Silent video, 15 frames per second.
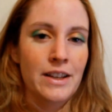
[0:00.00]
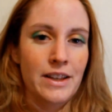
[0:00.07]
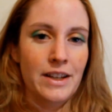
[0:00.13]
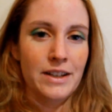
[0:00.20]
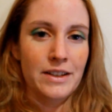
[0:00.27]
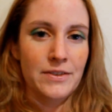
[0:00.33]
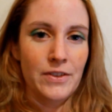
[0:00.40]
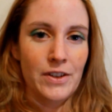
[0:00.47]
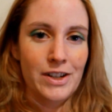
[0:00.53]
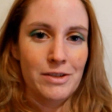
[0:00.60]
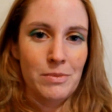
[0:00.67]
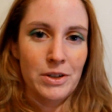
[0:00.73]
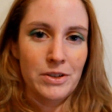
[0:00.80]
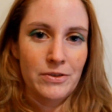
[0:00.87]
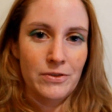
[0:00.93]
Thanks very
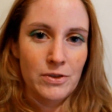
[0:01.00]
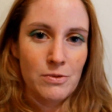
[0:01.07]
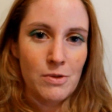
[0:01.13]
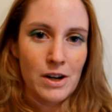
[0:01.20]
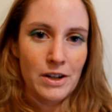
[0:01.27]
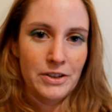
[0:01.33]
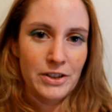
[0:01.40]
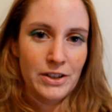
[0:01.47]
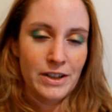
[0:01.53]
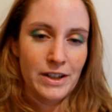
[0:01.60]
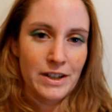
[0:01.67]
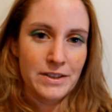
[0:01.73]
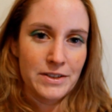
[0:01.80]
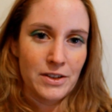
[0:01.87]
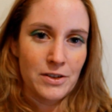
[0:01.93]
much for watching
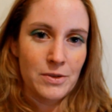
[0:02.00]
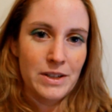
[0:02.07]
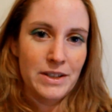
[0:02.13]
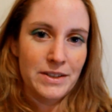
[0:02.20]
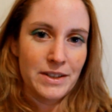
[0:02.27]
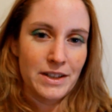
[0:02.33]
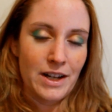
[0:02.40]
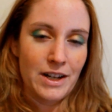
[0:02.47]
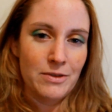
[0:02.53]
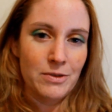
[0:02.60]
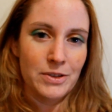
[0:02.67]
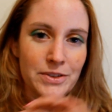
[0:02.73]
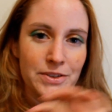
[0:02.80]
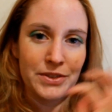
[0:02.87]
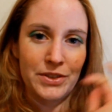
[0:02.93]
as always, and I
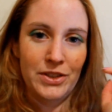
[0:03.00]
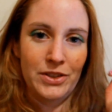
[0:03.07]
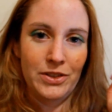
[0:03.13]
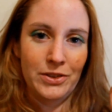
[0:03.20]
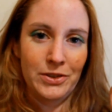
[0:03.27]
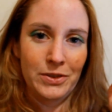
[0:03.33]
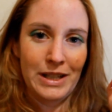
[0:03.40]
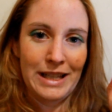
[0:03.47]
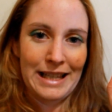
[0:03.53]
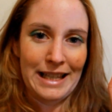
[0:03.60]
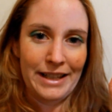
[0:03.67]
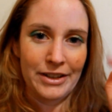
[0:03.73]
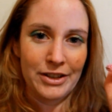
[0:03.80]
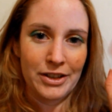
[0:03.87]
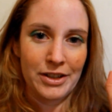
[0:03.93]
will see you
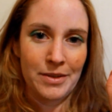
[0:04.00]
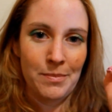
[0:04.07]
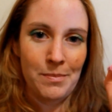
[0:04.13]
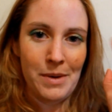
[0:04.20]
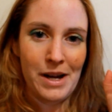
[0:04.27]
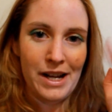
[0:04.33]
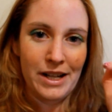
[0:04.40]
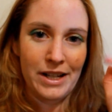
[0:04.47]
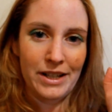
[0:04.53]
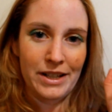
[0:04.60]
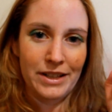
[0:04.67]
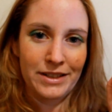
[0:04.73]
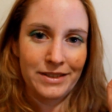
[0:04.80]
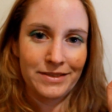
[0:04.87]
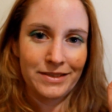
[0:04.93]
later. Bye!